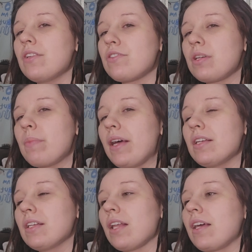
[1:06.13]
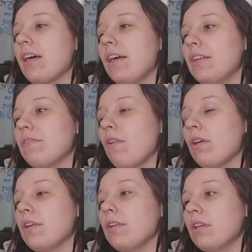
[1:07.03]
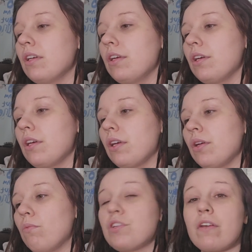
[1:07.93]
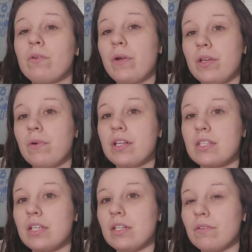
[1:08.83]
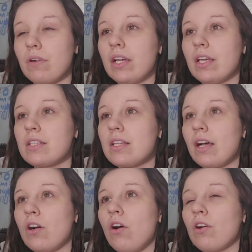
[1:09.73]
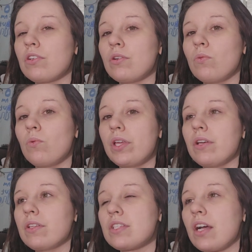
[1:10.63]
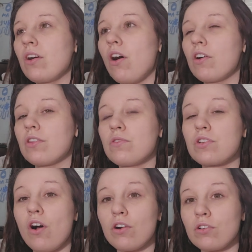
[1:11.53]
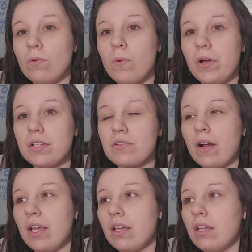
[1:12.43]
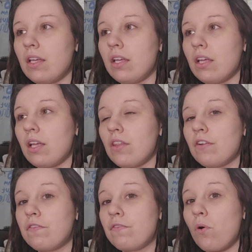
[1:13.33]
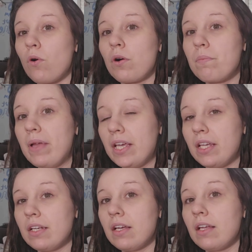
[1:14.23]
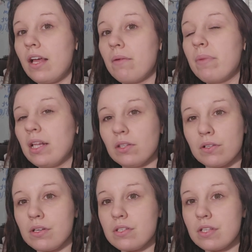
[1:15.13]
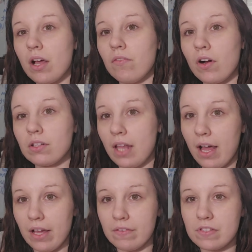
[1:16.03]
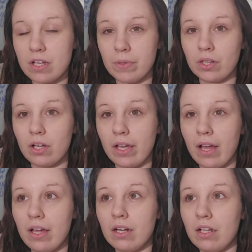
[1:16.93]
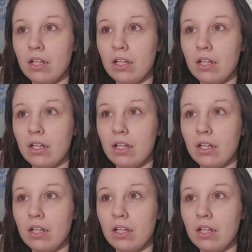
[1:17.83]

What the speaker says: interdependent, like kind of on whichever way you want to see it, right? It's that cardinal wheel, it's that those cardinal points, right? The 4 main pillars of our lives that we look at